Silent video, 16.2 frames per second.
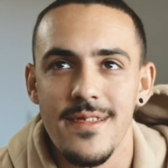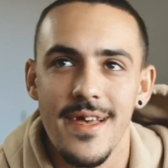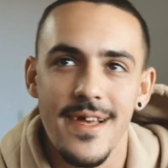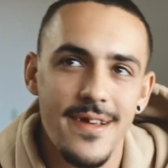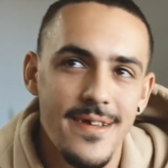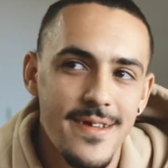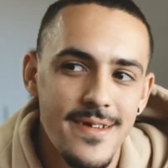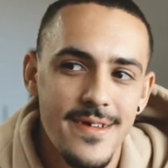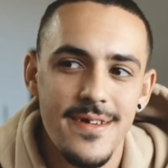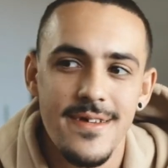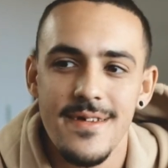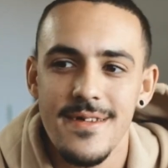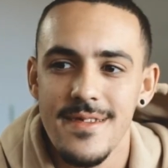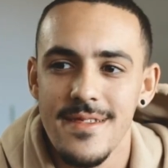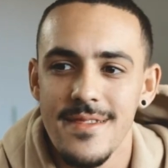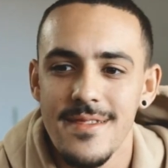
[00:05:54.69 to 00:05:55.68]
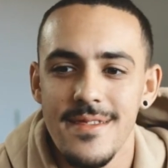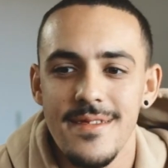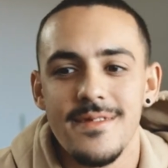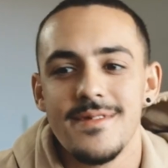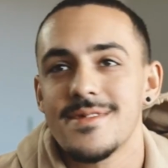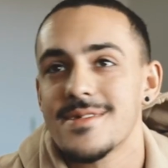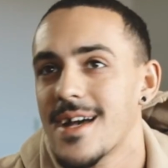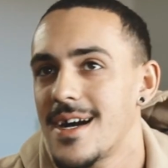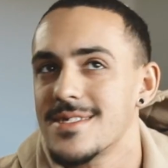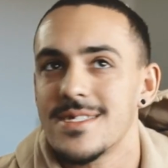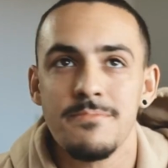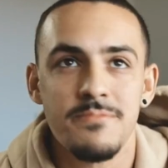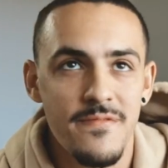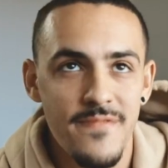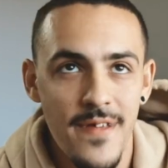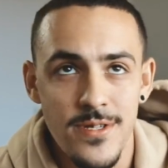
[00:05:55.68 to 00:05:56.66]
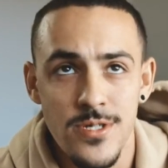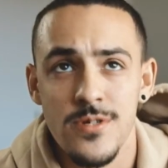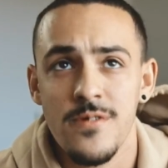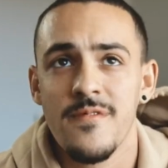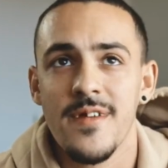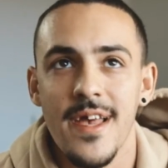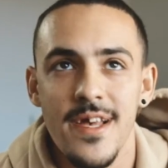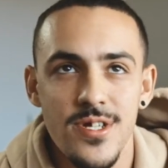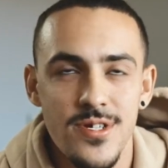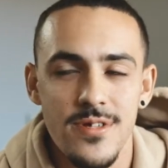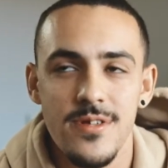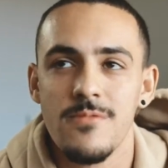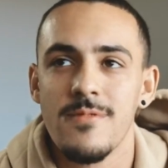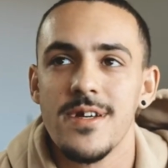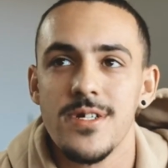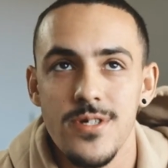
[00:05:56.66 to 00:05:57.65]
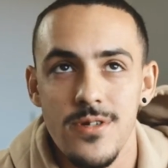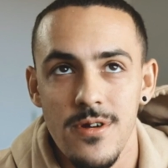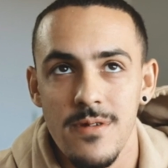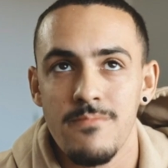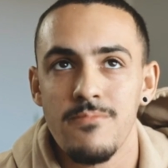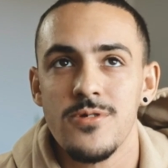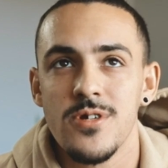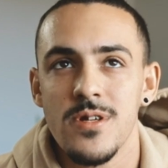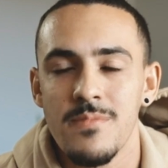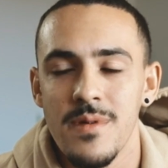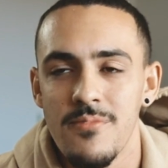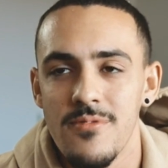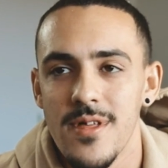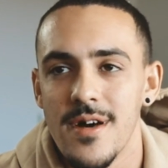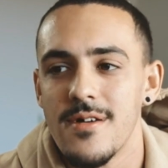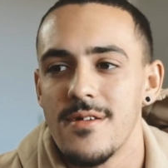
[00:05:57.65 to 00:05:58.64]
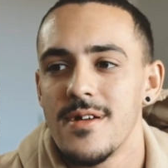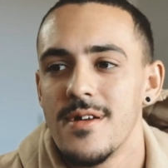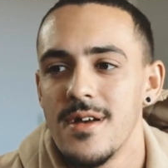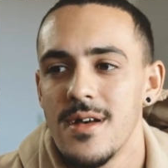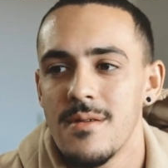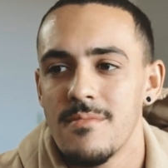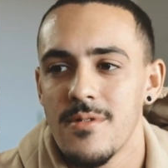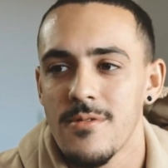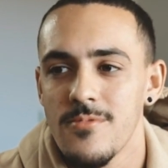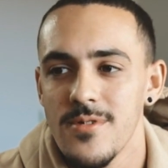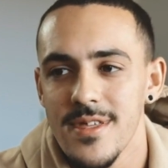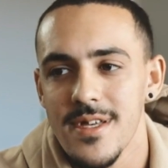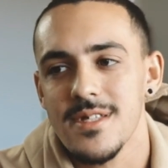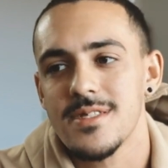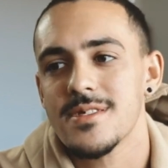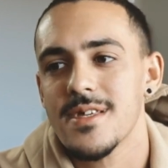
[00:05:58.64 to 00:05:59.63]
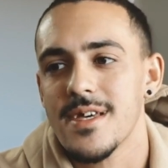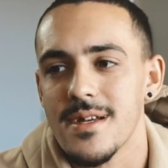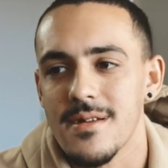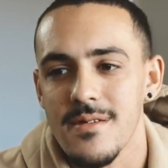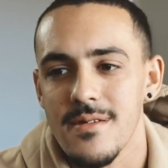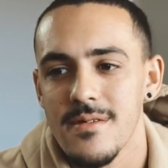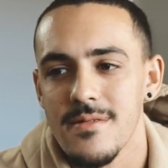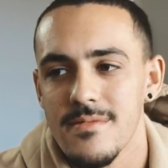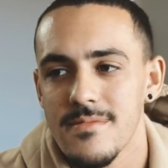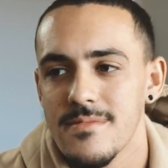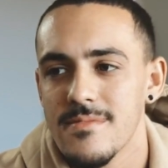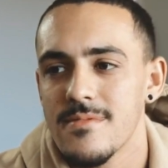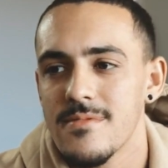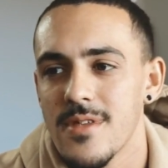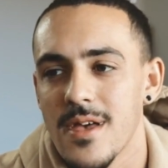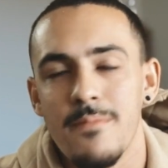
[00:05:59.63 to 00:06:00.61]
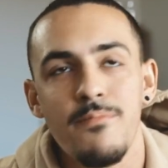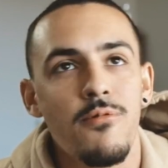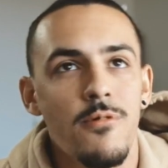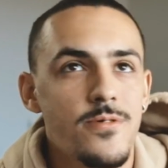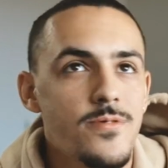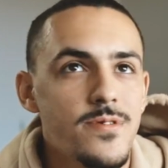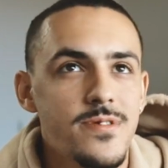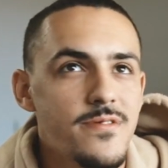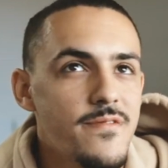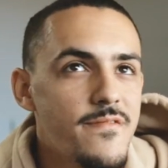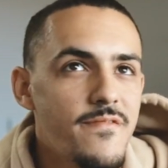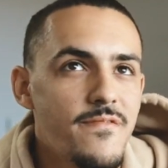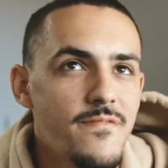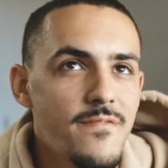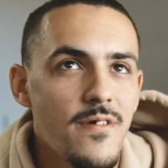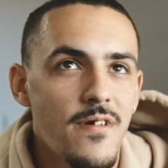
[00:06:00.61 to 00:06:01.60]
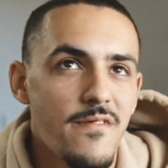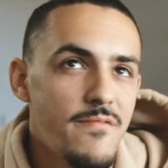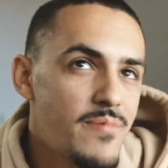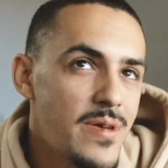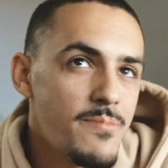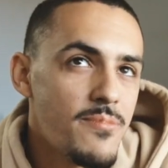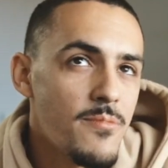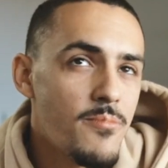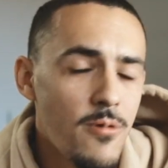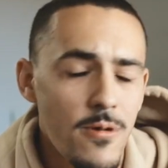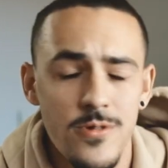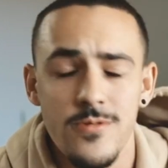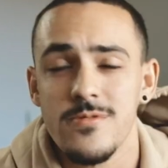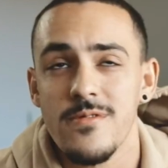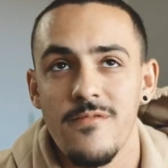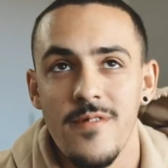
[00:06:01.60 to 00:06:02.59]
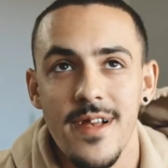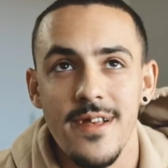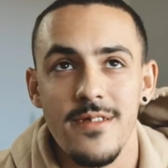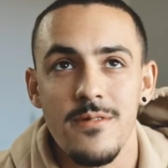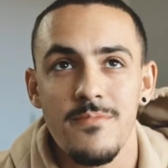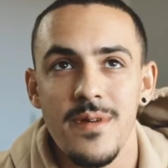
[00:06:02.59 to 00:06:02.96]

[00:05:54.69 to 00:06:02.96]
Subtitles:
like these concepts of like gentrification and erasure and pushing people out. But really it's like portraits of people, portraits of regular